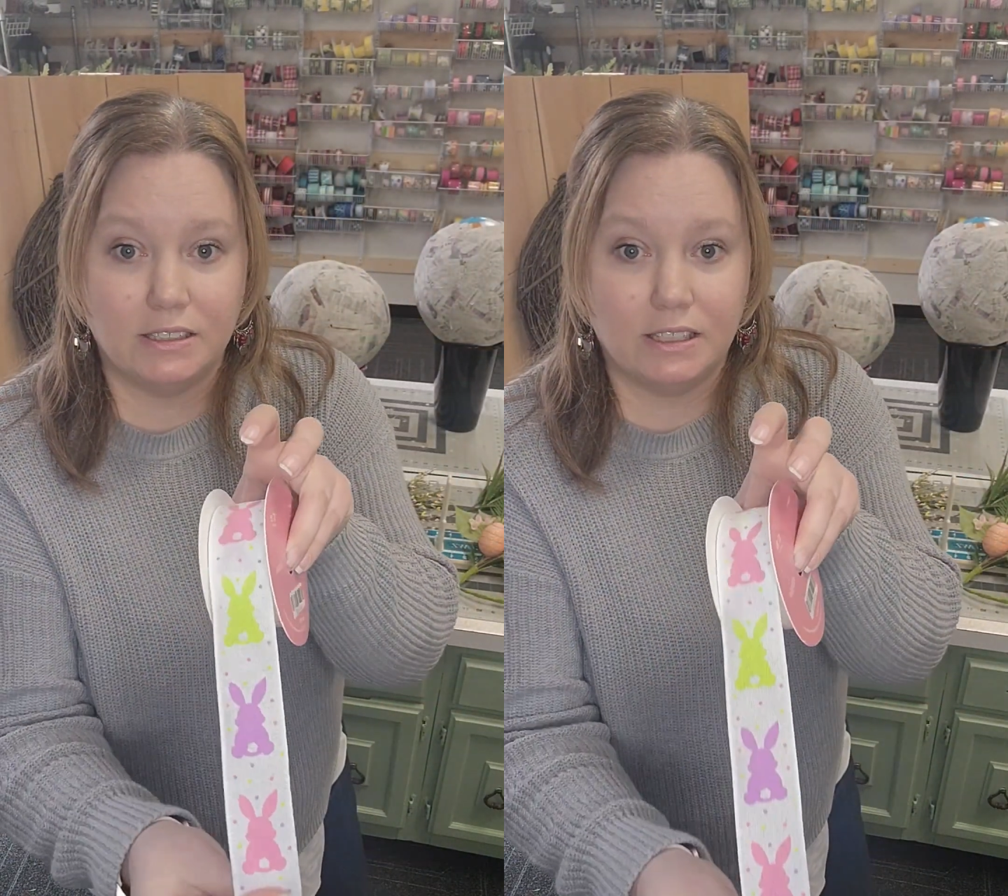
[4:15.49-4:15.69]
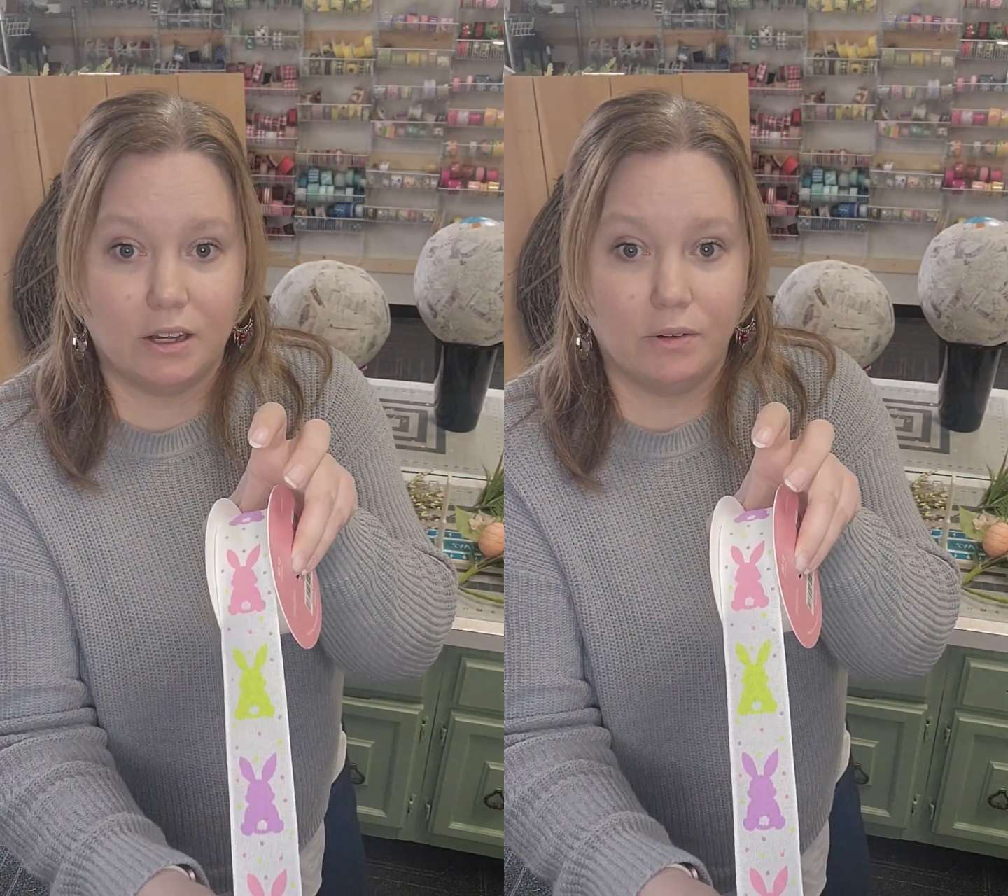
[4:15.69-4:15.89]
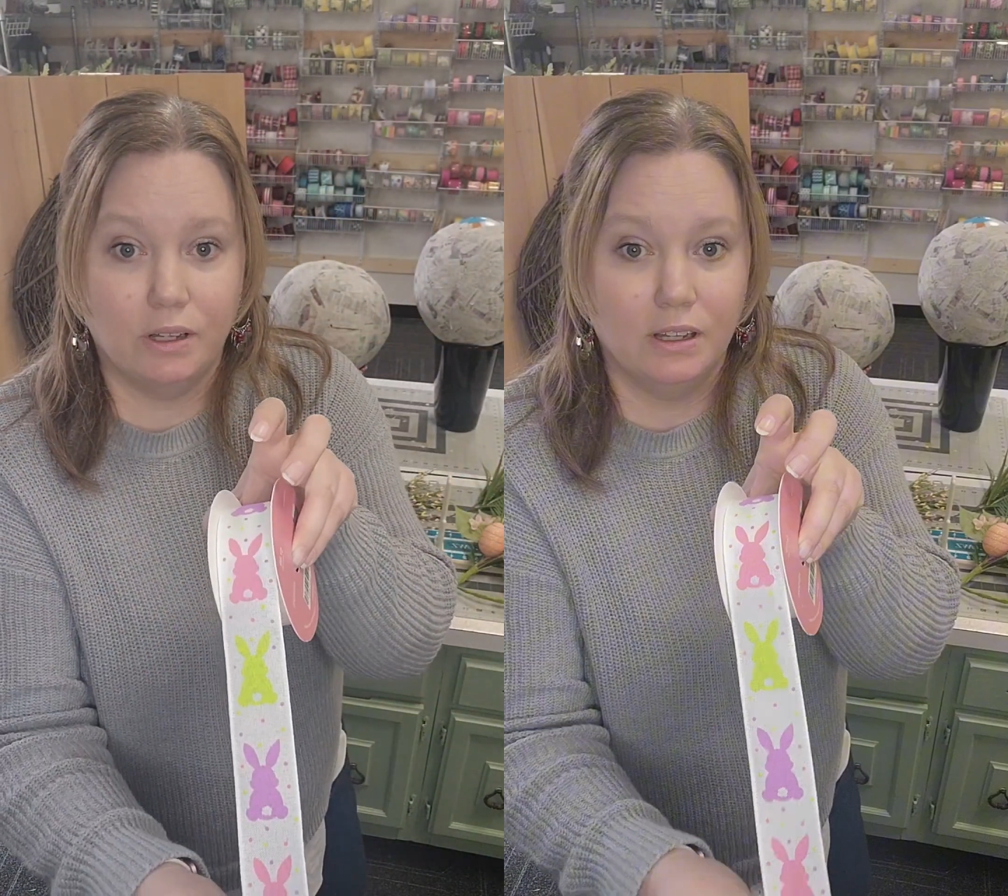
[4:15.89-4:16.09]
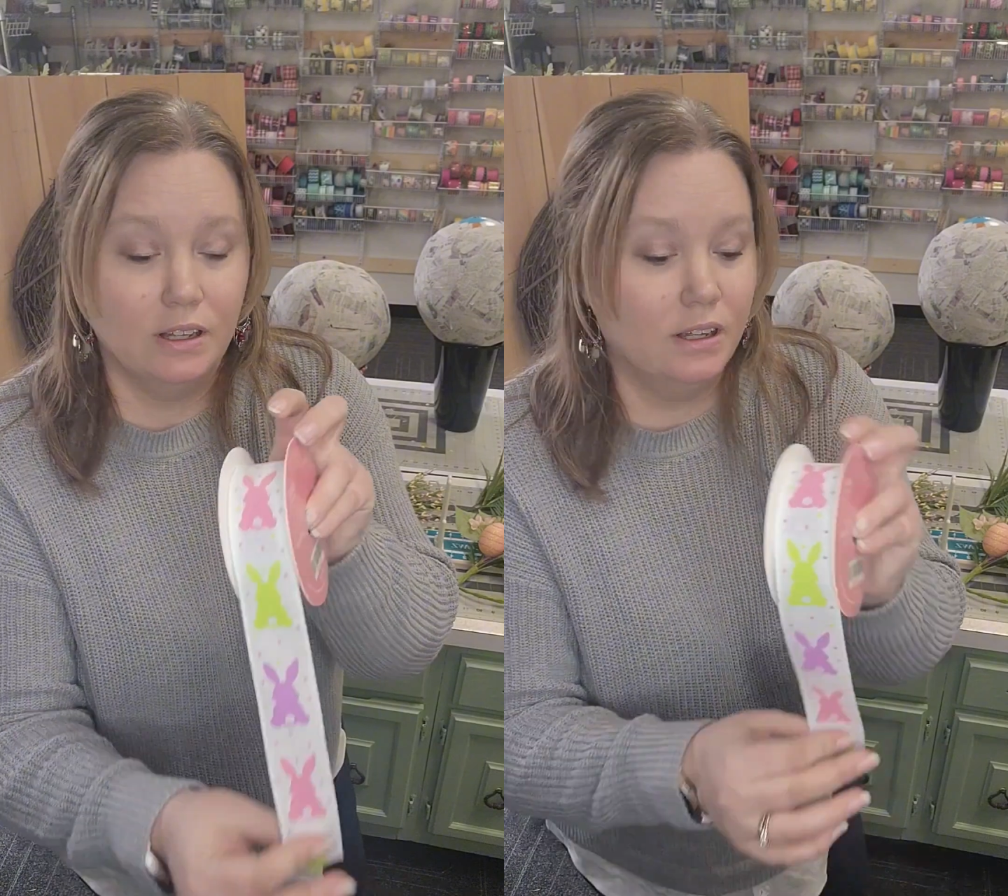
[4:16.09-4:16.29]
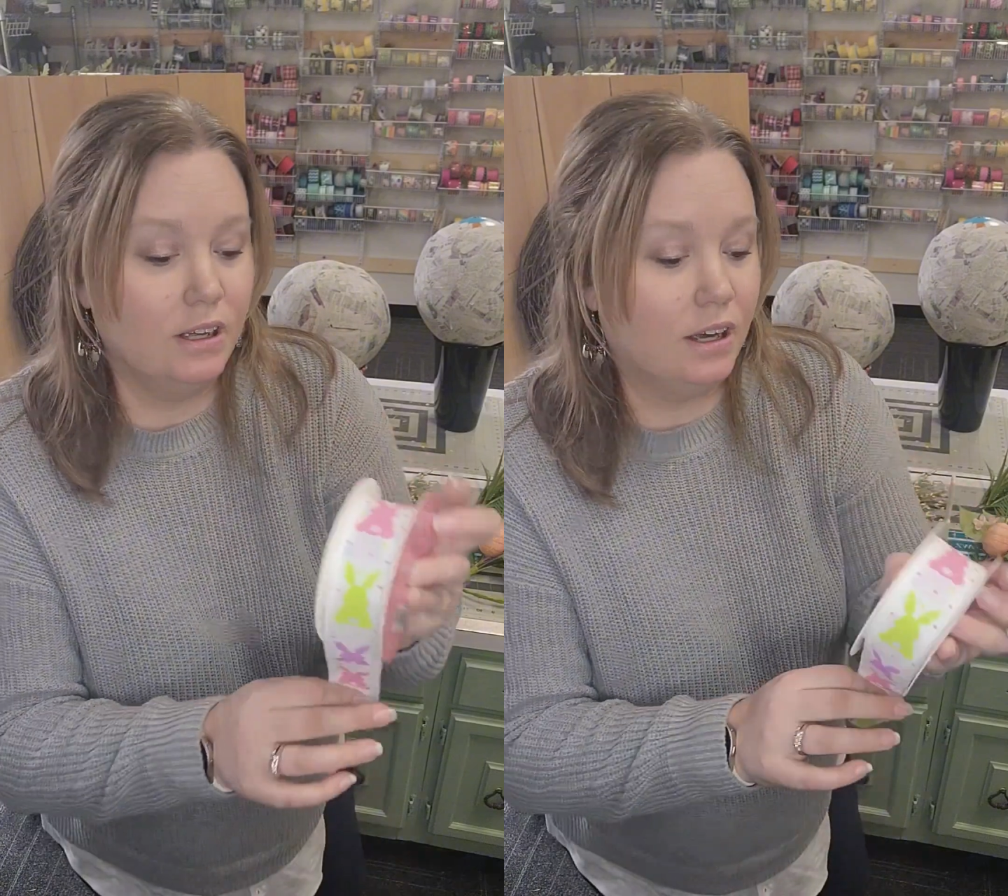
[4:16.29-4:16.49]
So,
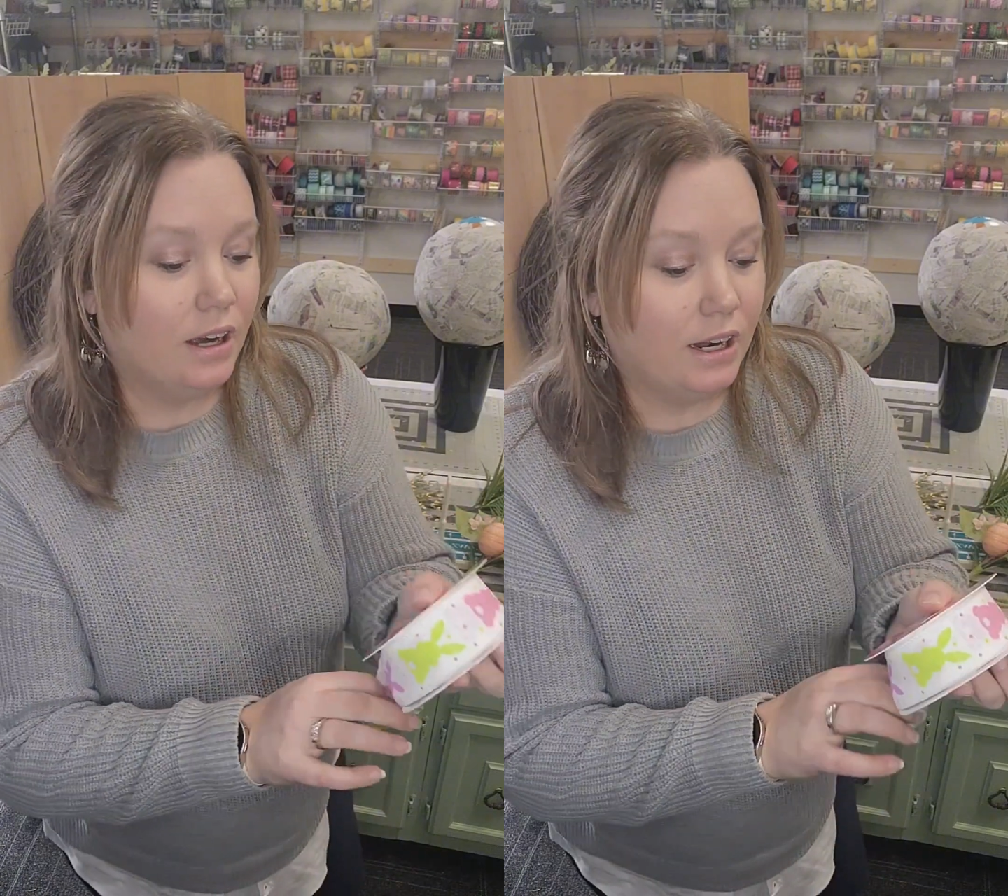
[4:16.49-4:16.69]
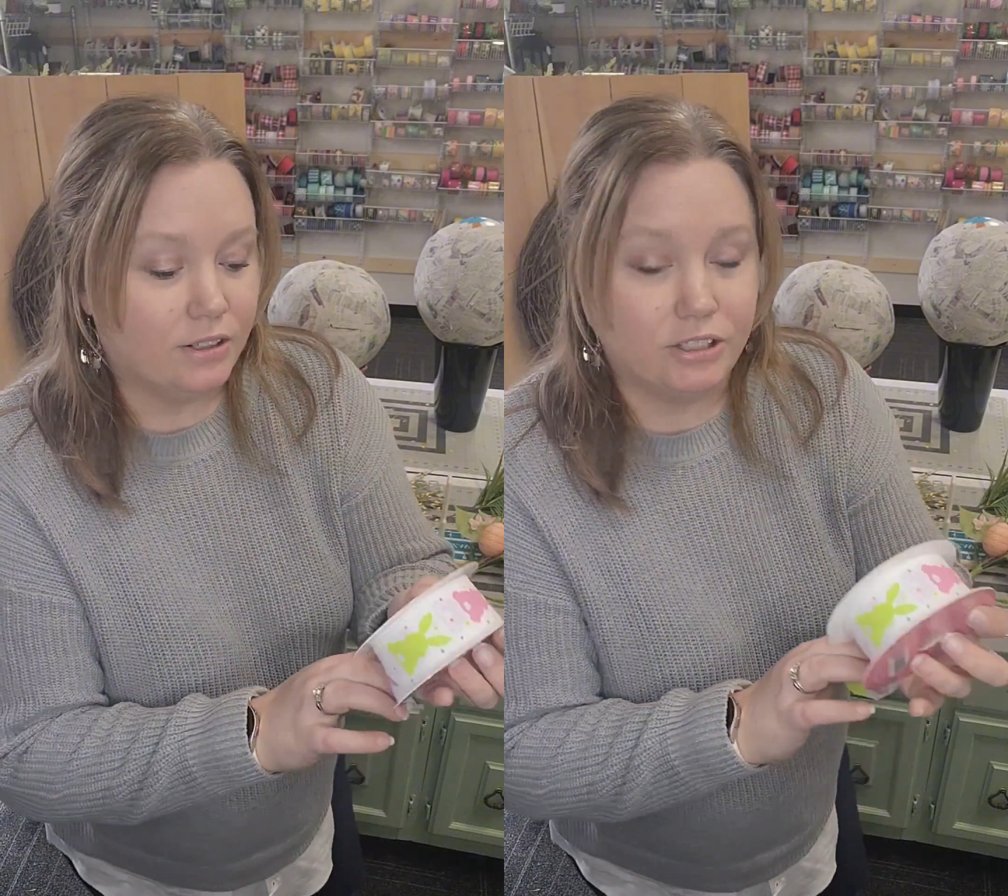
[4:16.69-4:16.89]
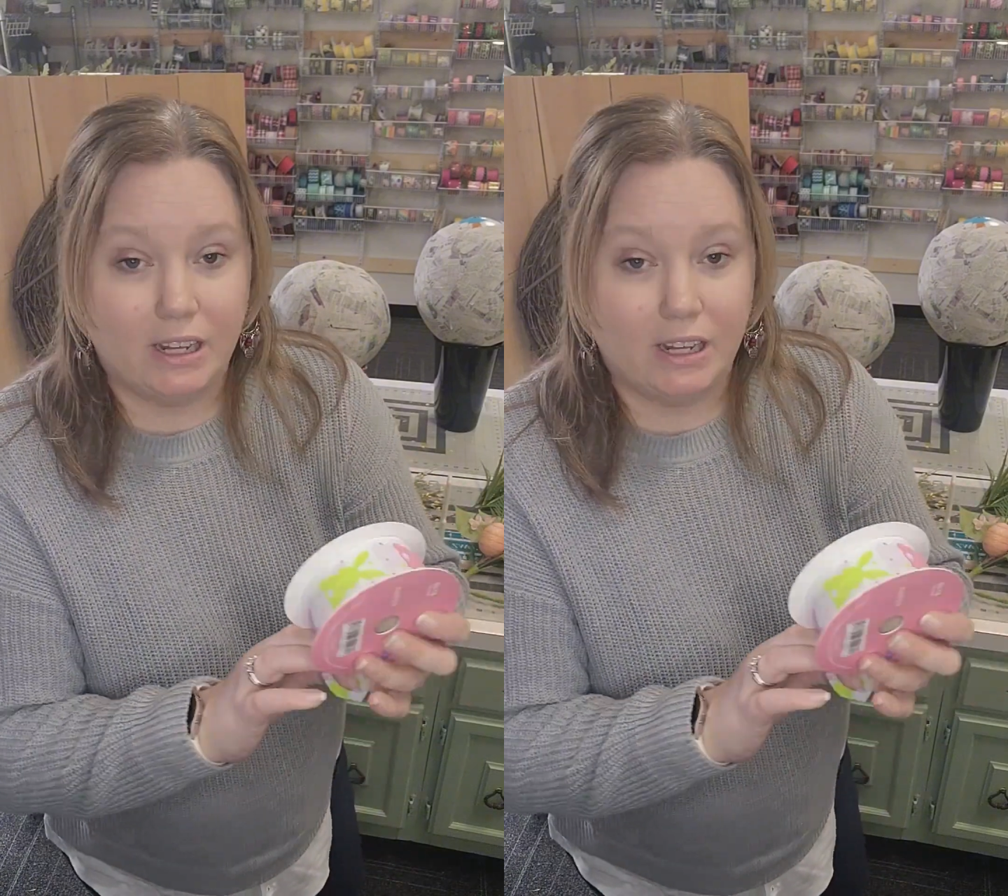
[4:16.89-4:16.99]
and I'll show